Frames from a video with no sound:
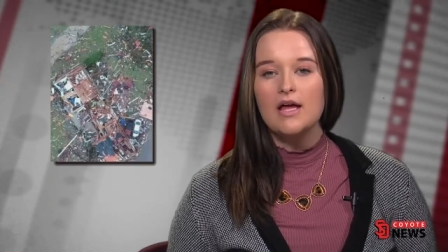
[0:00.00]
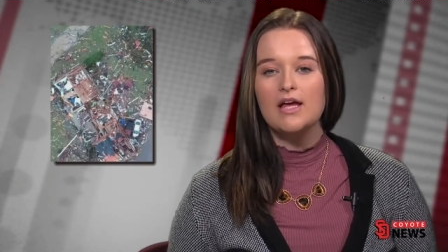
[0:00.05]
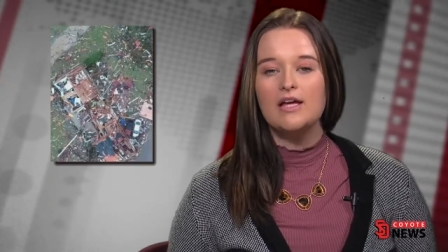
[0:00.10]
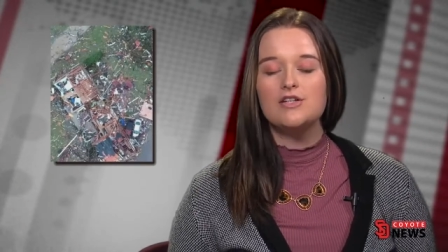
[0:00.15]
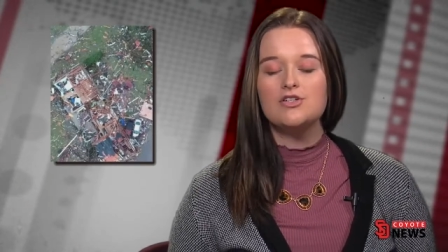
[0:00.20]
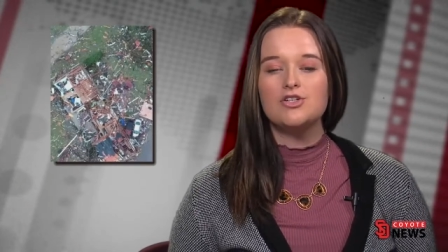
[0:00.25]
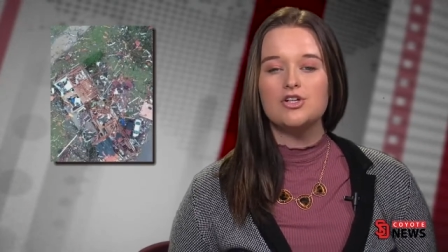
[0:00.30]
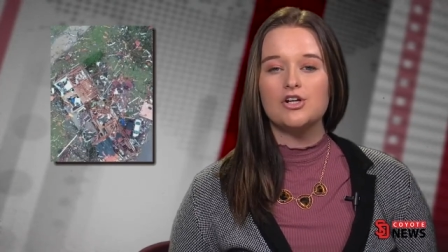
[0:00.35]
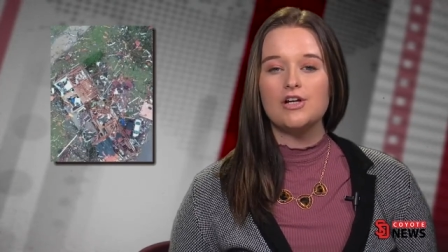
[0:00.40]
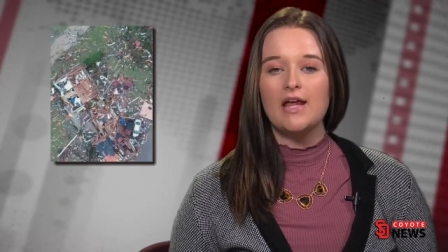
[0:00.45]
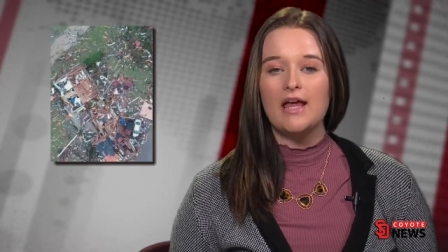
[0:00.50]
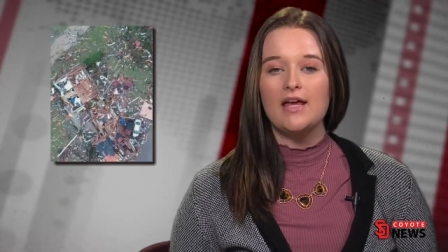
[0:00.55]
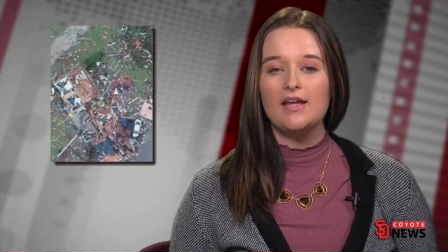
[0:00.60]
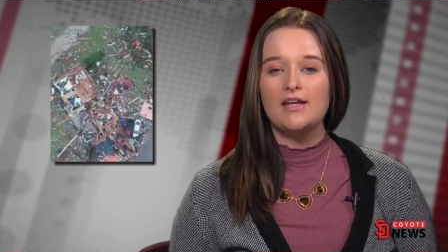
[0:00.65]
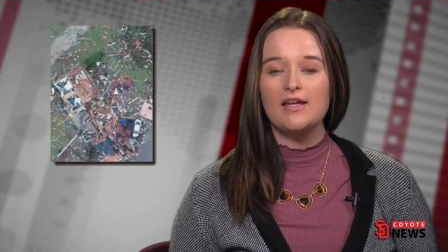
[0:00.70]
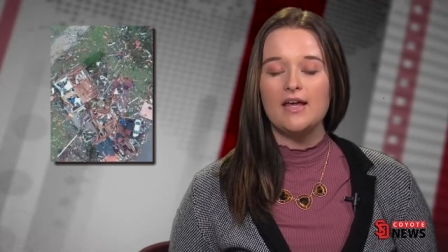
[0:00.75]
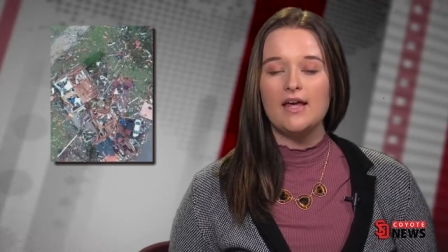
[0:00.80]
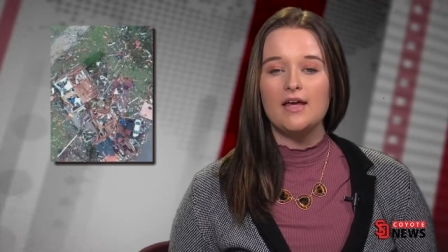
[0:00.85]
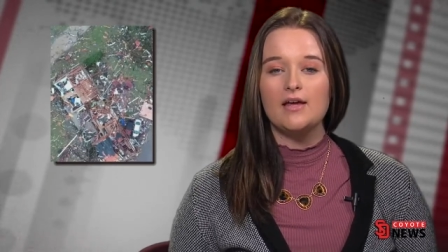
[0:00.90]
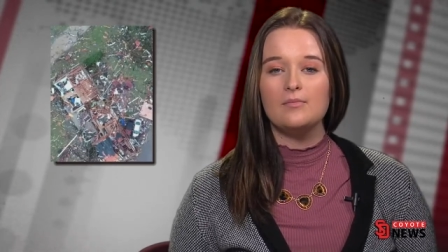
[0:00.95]
injured
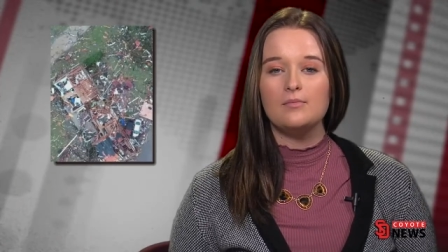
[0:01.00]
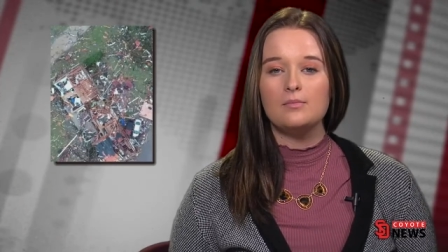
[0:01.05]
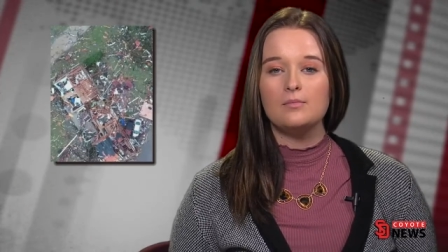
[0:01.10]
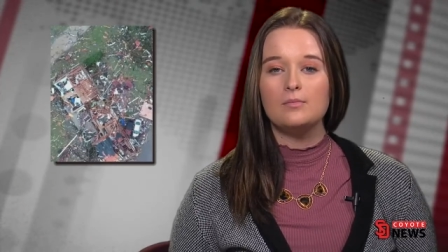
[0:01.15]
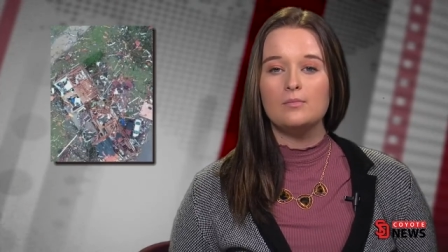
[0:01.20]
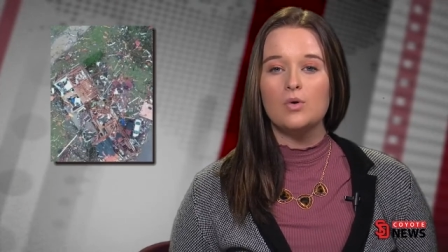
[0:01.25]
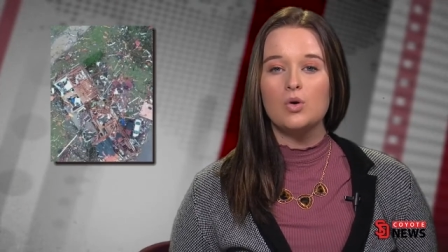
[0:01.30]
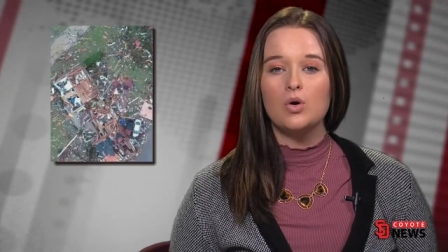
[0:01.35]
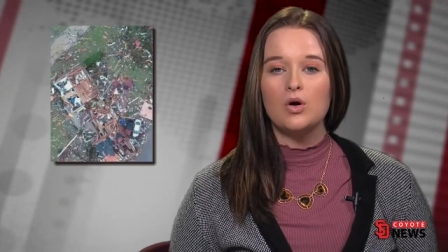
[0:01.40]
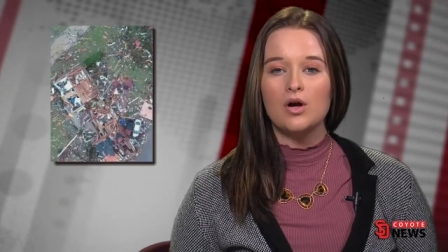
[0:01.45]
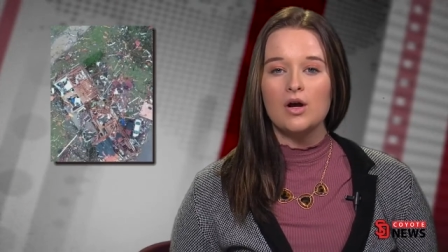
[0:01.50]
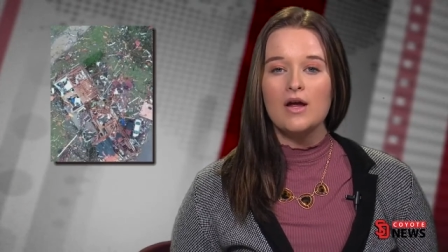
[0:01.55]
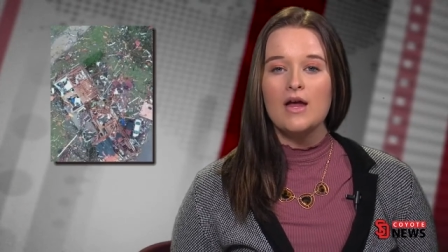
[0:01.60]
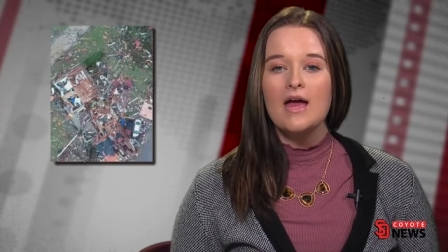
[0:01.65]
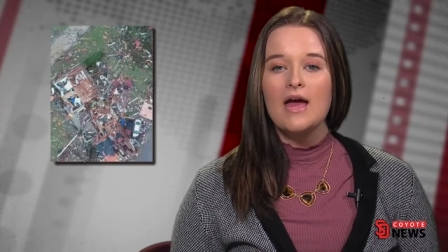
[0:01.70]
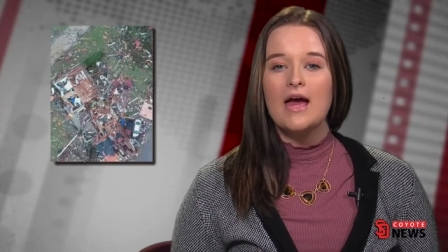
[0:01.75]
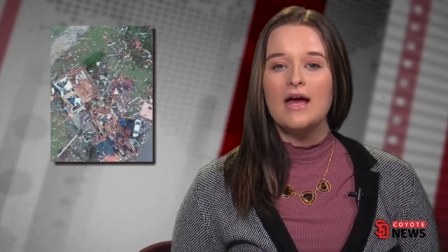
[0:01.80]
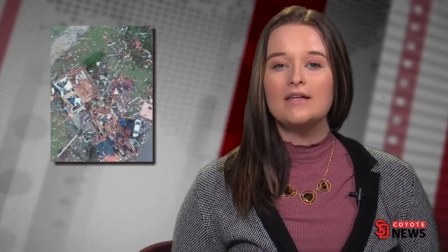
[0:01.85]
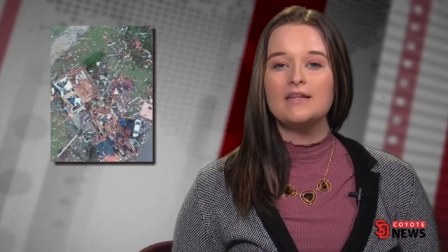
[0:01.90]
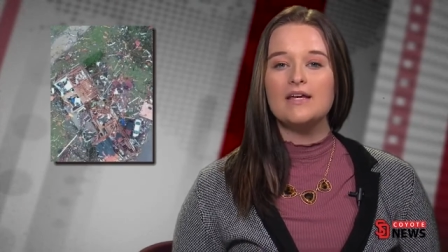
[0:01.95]
88 more,
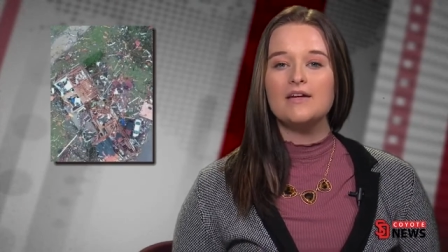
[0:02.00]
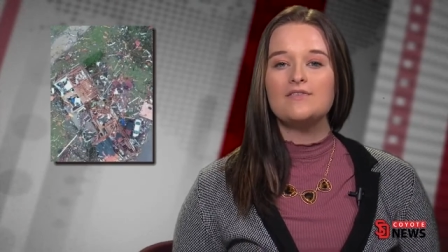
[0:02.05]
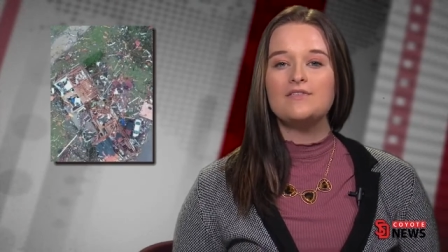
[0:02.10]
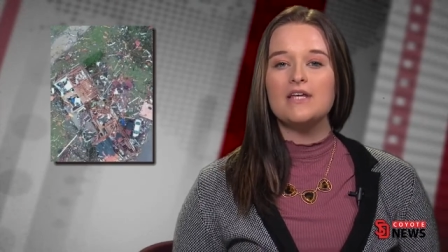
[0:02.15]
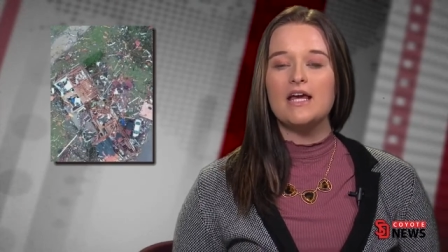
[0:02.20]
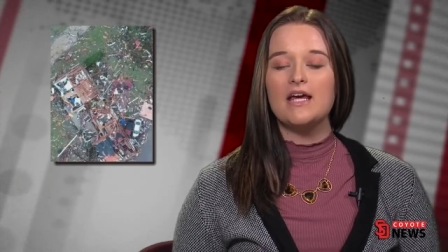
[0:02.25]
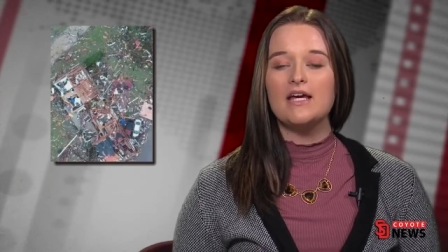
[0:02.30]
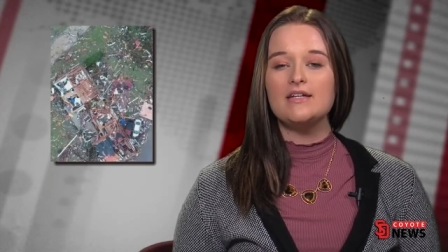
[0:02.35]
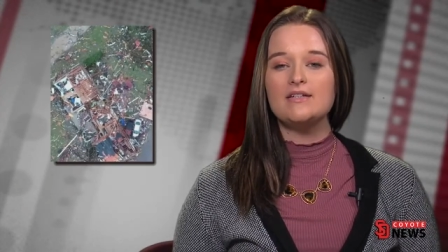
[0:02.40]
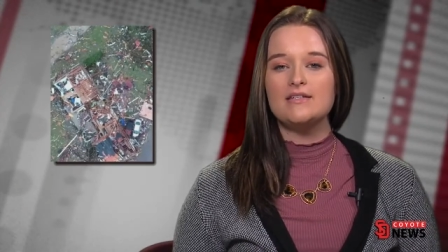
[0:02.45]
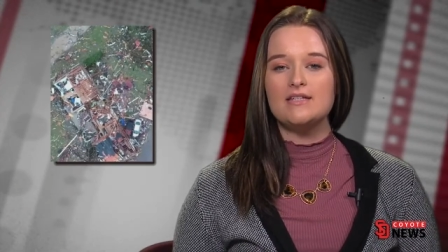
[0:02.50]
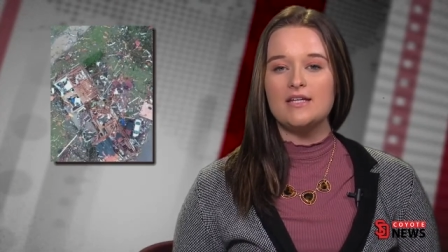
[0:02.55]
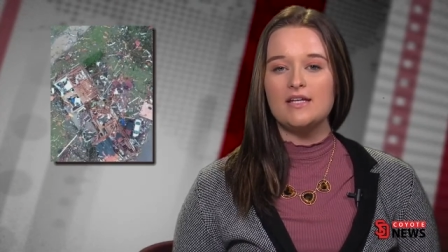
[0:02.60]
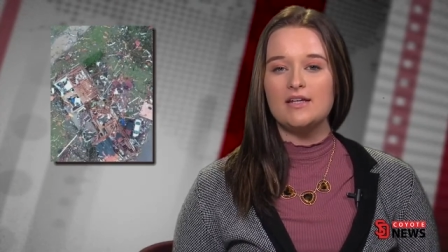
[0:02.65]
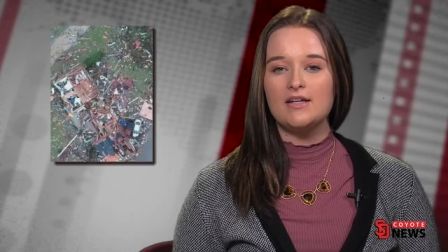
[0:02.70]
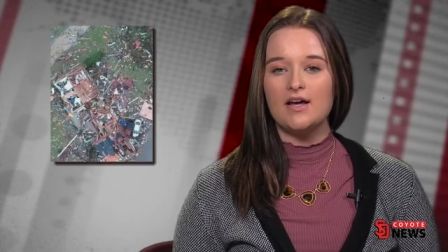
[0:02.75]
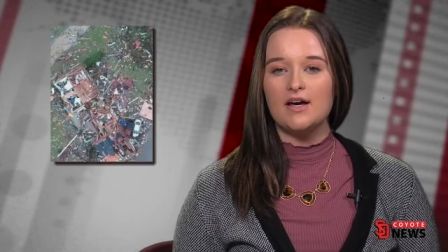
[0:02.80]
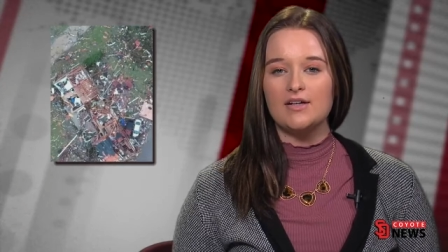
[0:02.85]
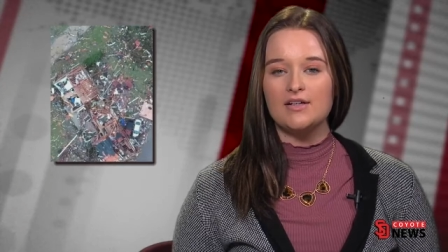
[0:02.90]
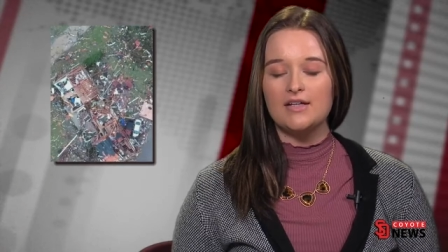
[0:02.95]
and left
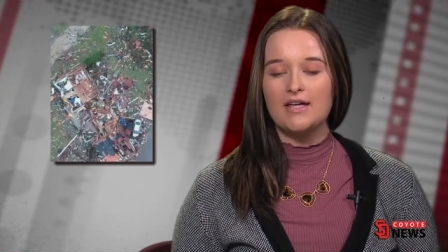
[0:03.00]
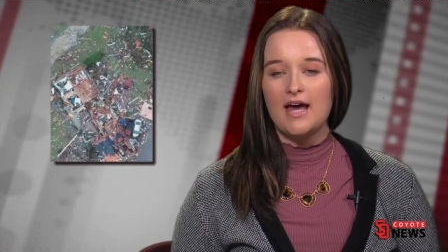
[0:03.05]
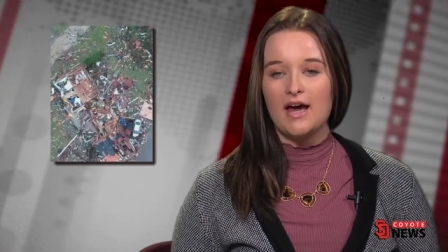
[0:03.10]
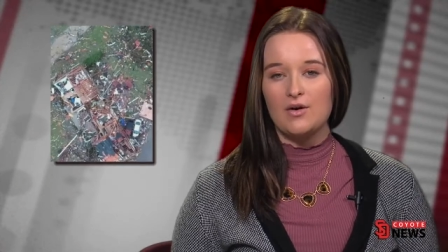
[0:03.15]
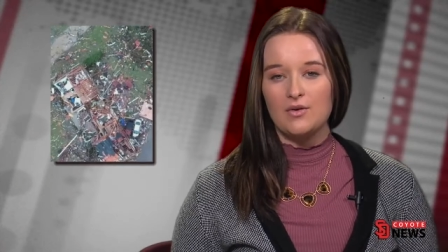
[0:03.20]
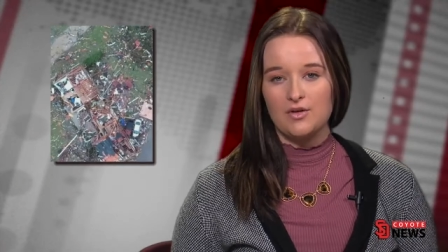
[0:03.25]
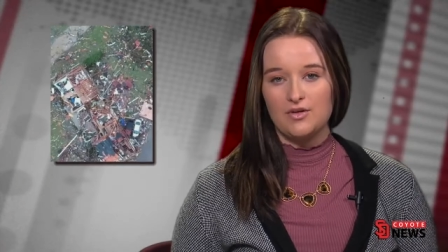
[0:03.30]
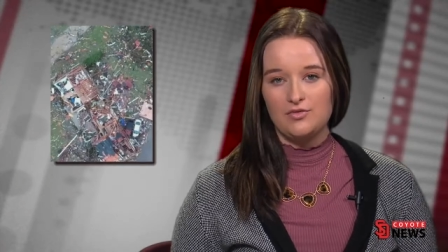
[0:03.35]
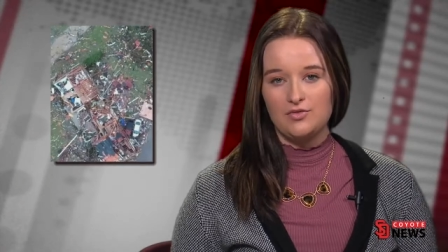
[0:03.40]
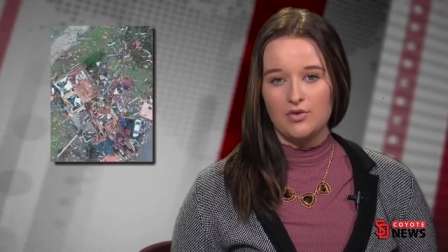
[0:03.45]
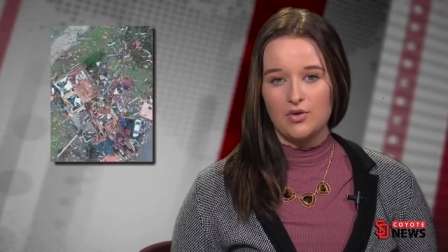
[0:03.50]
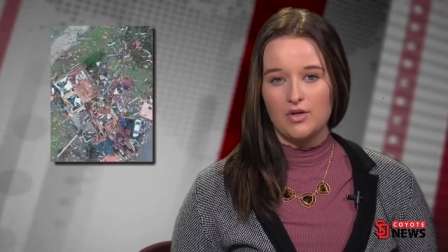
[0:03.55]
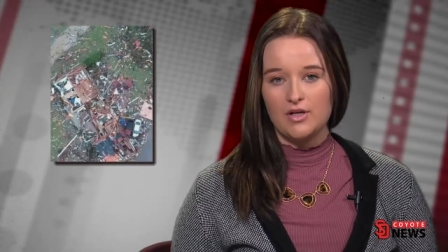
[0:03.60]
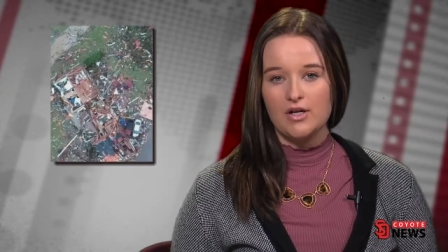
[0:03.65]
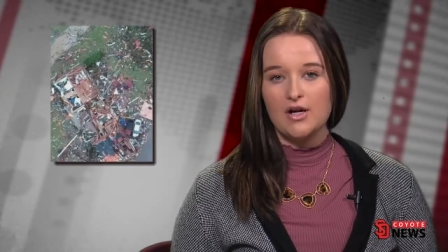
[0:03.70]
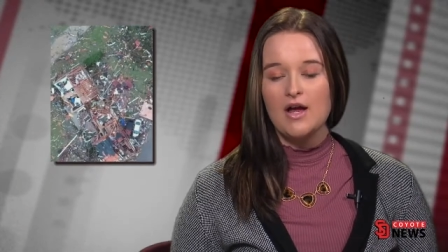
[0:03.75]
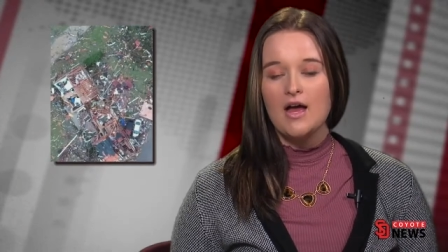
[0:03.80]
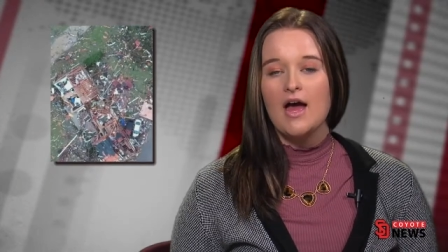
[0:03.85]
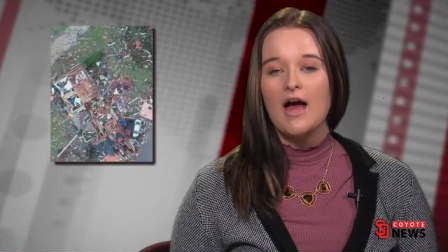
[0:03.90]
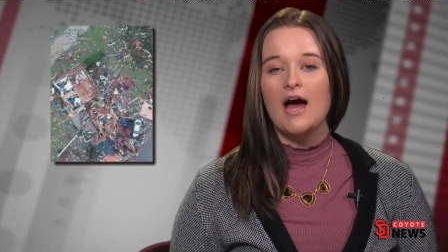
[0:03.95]
18 unaccounted
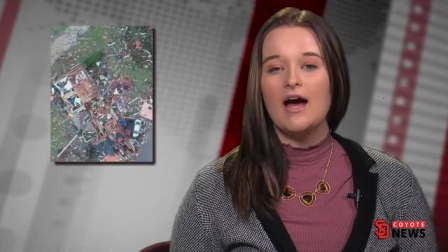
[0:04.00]
for